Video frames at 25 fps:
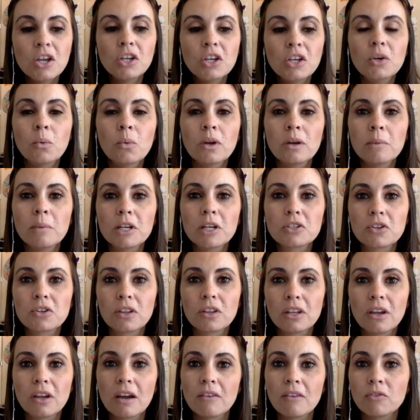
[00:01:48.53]
You want to make sure
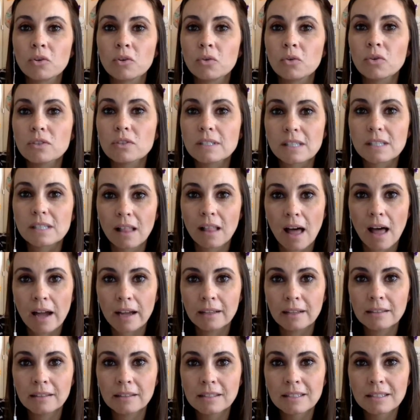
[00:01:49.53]
that you have Google
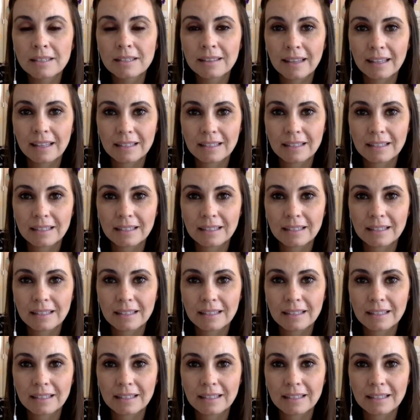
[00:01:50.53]
Slides.